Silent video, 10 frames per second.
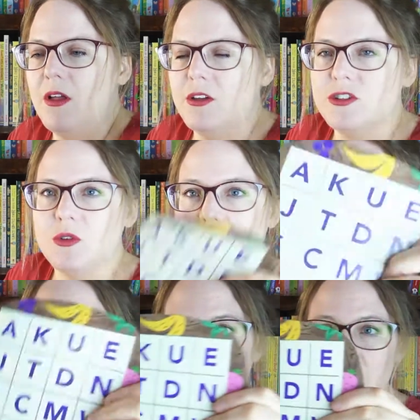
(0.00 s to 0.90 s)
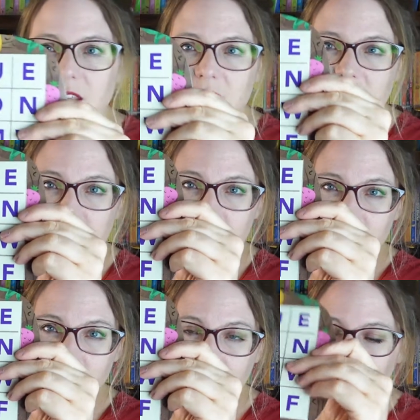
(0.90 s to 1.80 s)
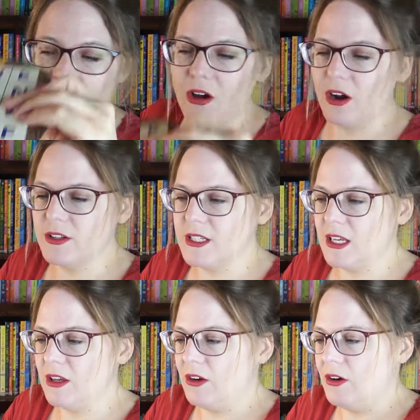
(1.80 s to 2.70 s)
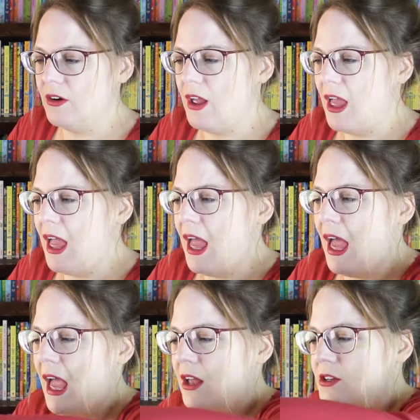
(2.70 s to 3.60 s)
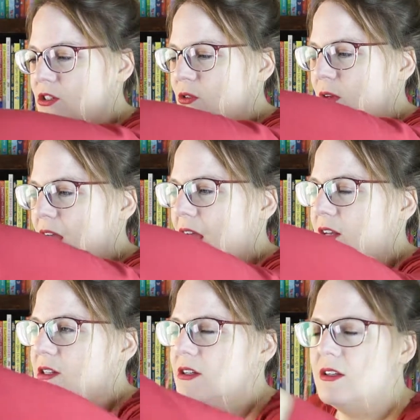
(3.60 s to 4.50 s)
So you all get these letter cards here, and you get